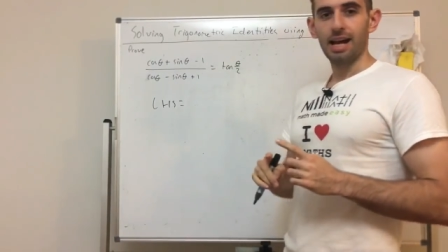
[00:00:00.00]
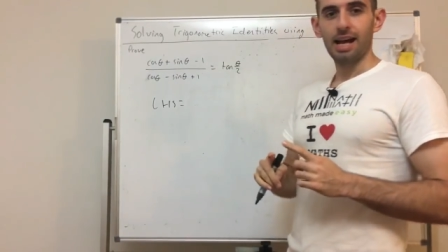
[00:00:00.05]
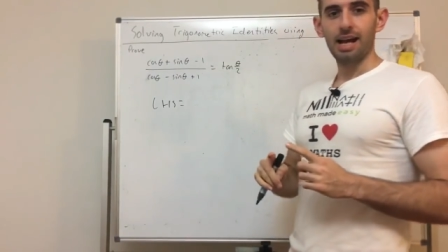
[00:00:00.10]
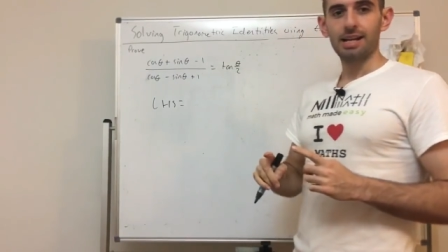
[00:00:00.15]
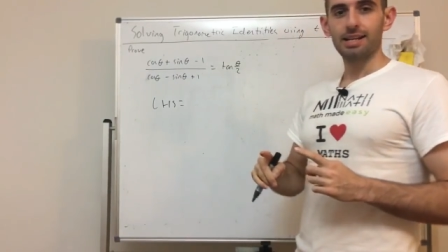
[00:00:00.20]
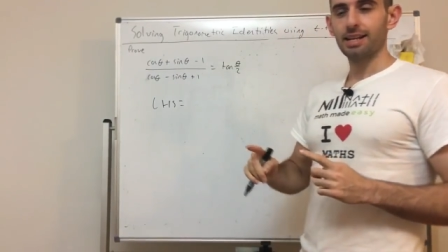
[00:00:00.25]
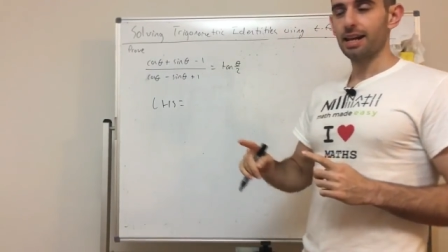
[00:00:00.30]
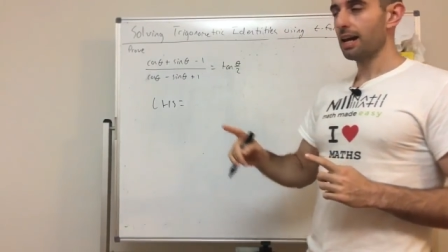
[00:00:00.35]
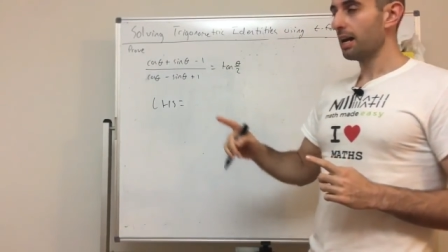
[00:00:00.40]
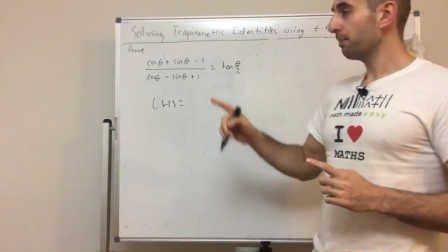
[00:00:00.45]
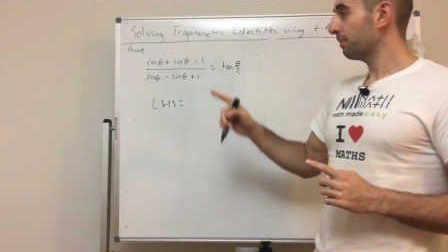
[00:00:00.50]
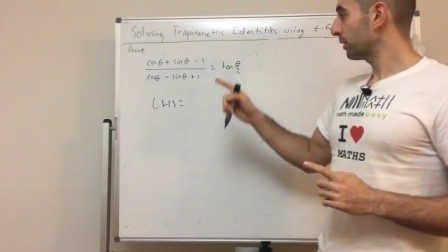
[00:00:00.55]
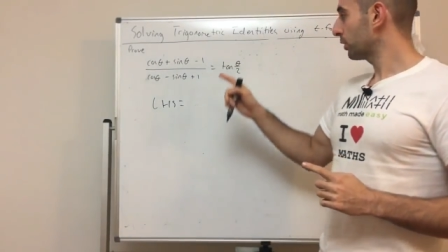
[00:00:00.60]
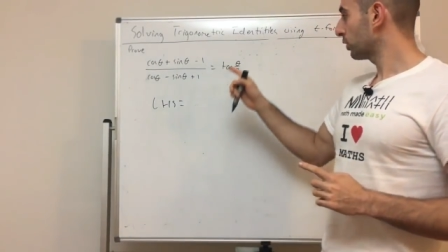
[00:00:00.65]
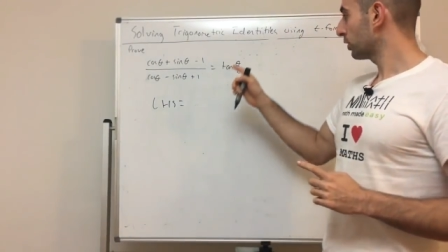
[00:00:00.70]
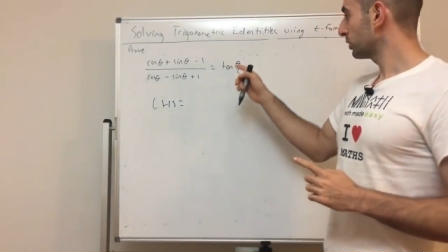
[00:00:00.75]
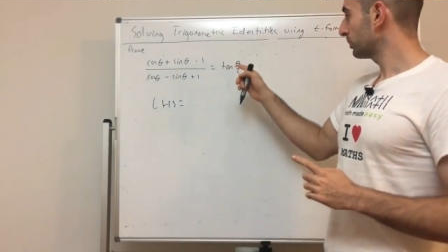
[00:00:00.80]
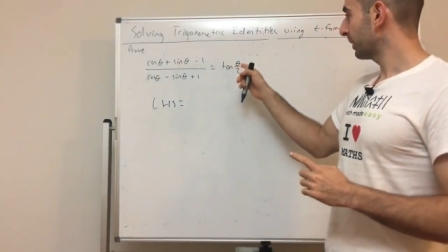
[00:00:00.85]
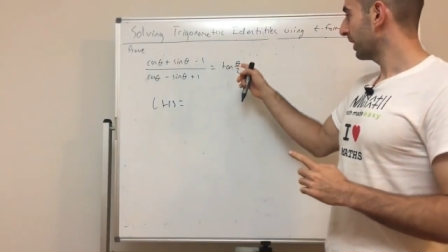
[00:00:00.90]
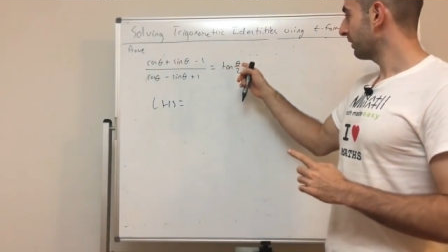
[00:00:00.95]
And now
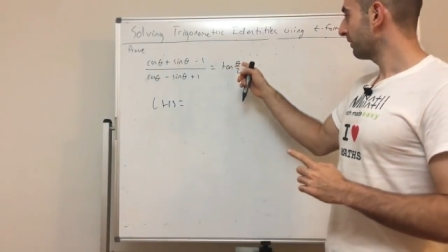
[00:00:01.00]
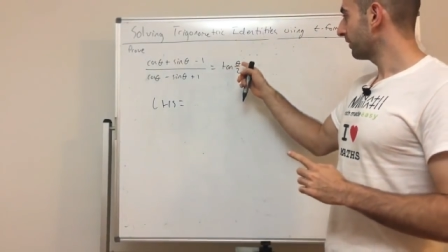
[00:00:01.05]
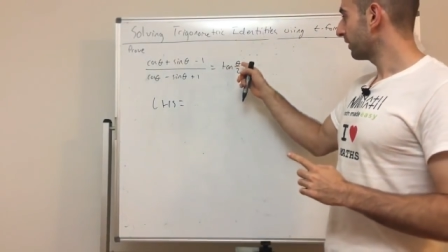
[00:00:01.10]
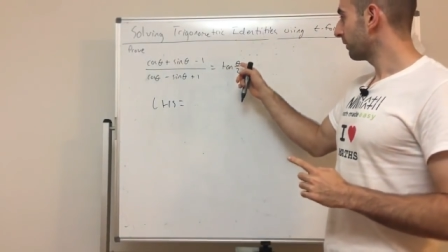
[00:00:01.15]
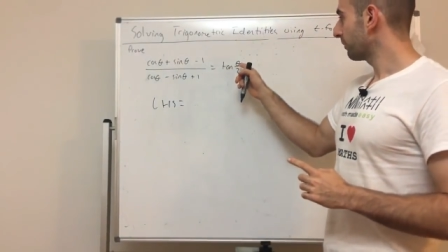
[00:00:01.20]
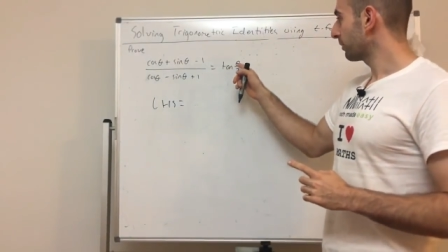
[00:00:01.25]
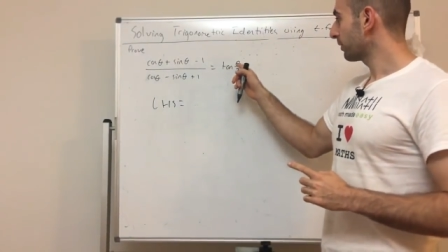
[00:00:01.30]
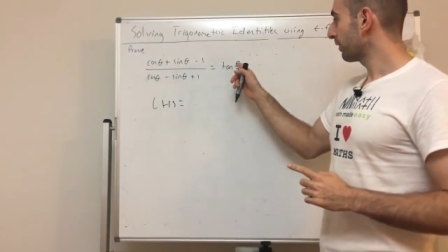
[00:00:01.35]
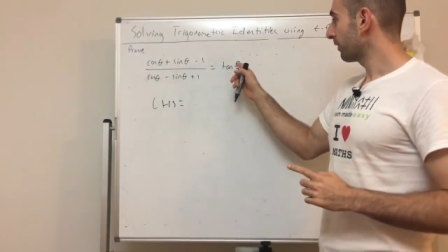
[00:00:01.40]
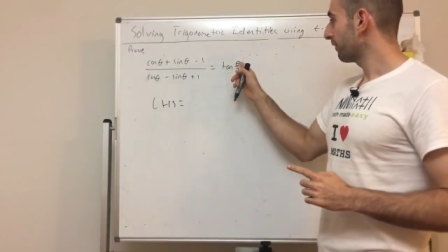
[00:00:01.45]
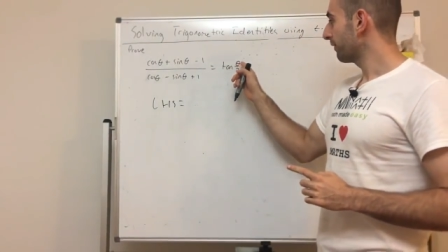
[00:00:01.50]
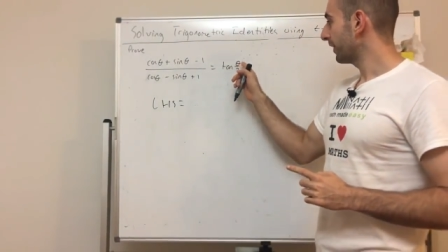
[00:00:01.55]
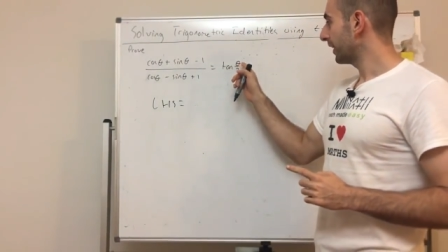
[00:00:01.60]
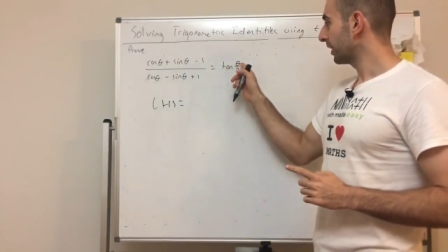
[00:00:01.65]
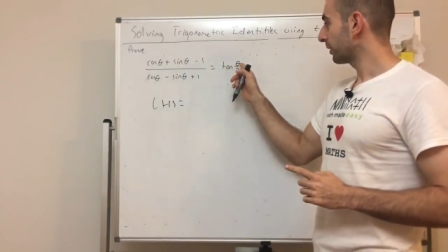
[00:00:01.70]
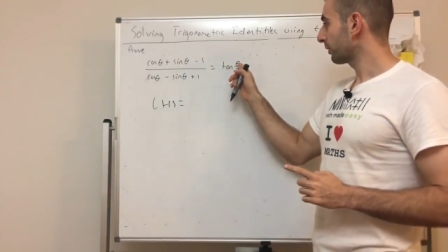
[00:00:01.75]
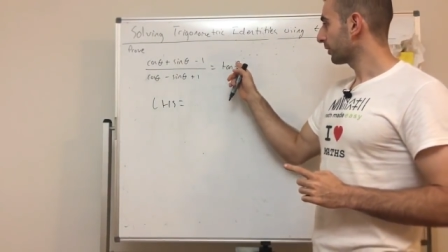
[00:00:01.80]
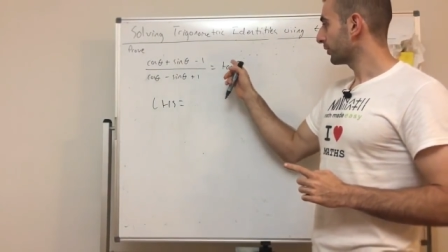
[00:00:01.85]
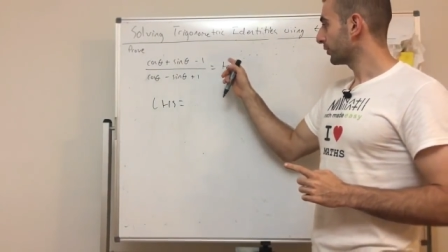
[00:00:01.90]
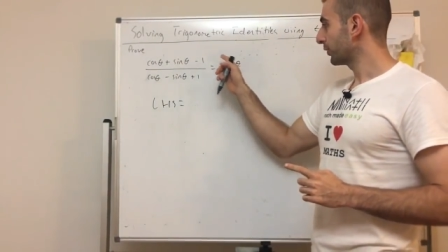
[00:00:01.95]
because we have
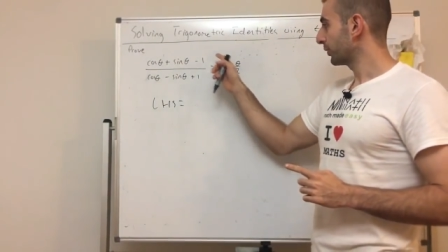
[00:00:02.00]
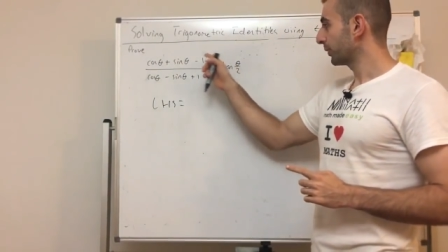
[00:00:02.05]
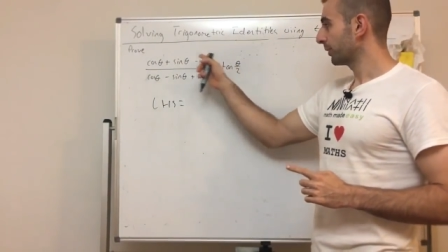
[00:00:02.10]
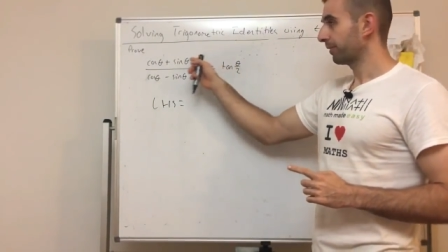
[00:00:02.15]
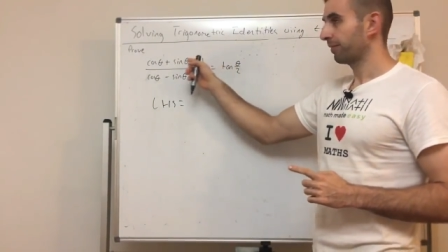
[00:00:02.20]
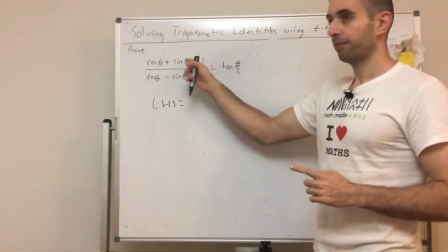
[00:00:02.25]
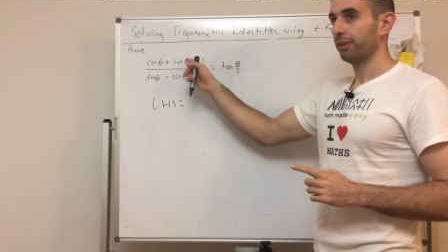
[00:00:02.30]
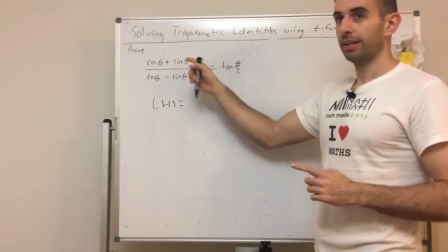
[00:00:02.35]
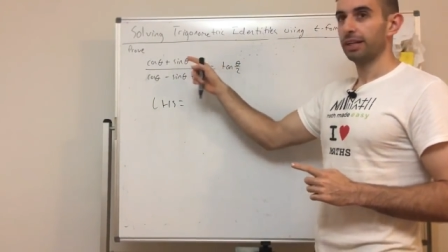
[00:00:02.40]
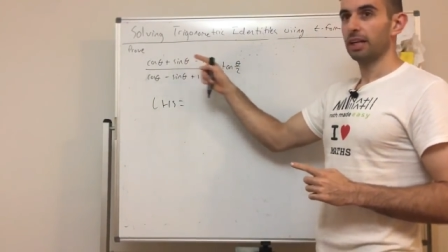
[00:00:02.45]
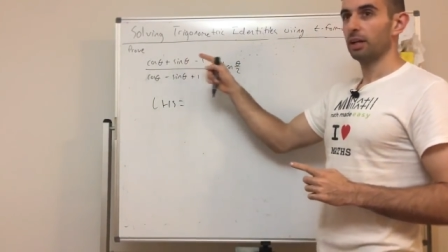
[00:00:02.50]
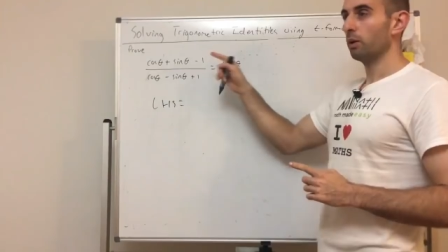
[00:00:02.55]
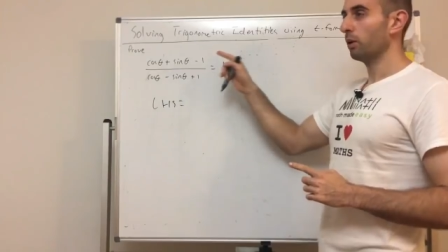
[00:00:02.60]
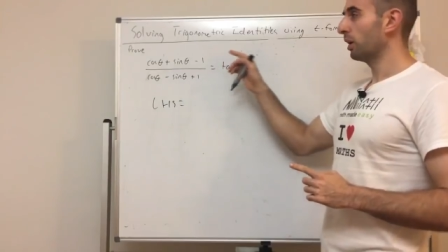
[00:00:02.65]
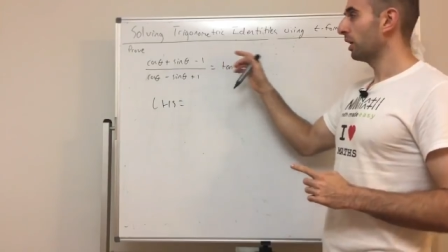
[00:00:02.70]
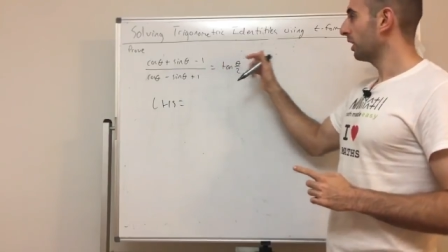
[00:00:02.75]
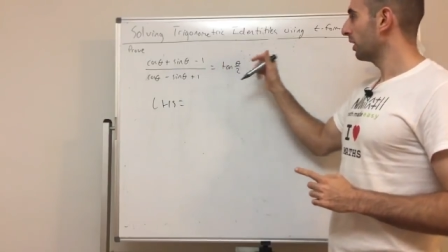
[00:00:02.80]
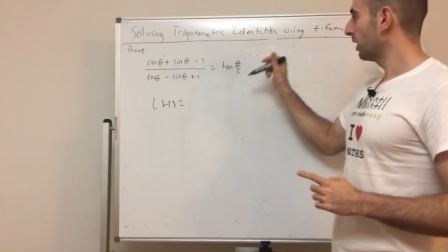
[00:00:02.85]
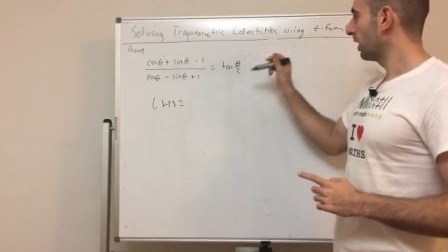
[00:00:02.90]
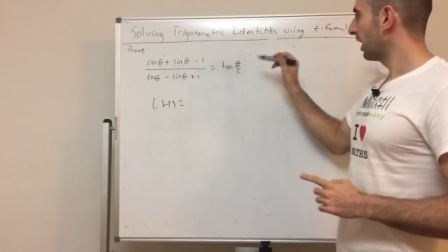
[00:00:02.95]
theta on 2 and
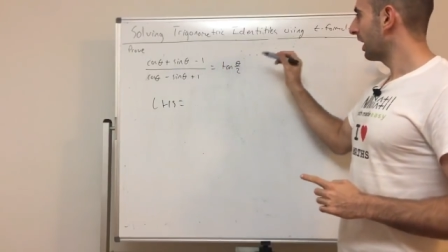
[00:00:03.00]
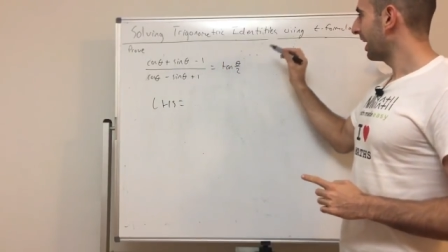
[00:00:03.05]
theta,